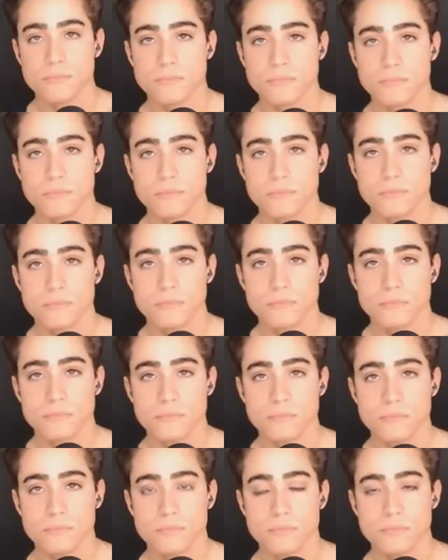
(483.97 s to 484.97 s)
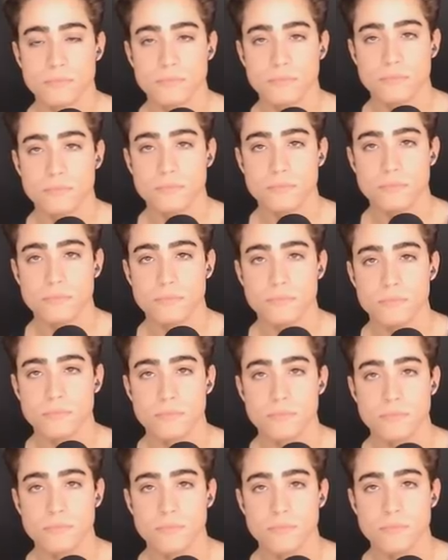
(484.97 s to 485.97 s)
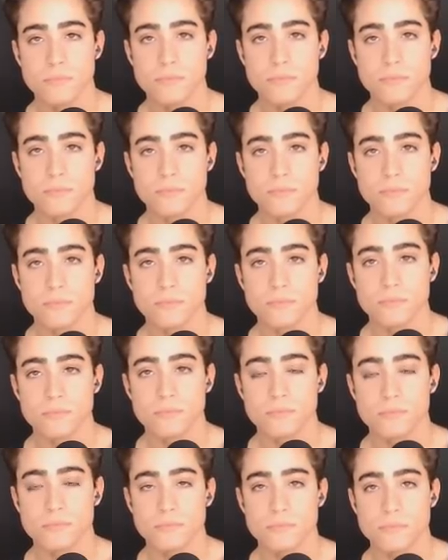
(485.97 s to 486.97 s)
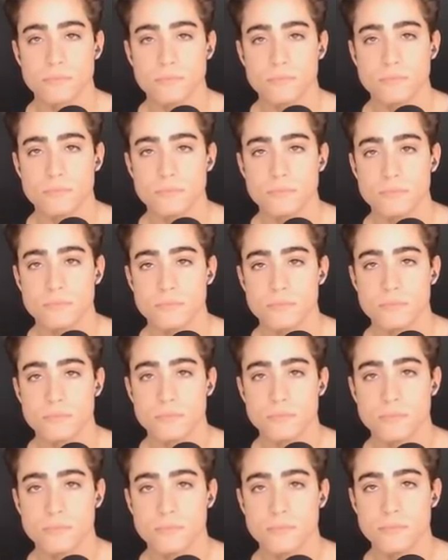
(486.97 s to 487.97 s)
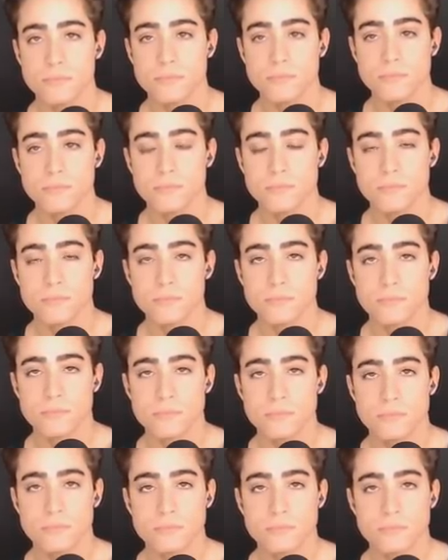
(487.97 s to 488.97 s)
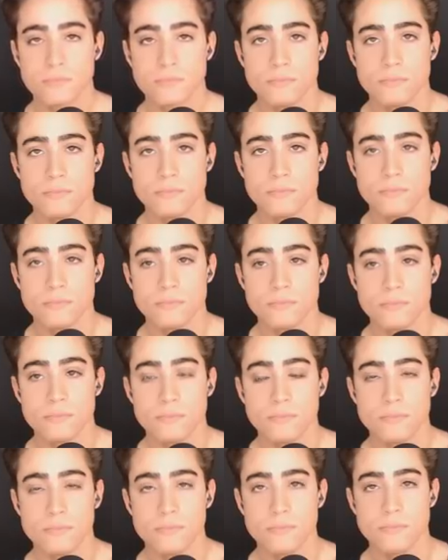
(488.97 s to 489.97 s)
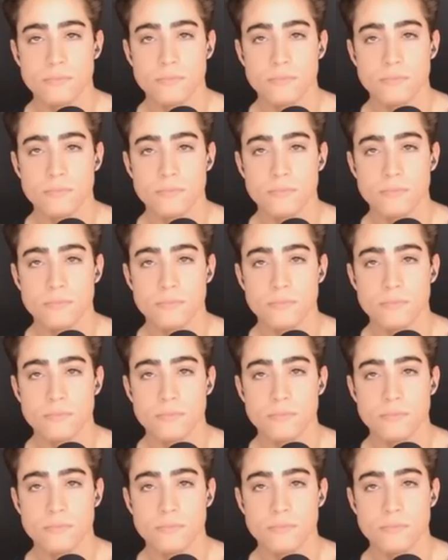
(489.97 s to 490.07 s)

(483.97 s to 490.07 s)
[no speech]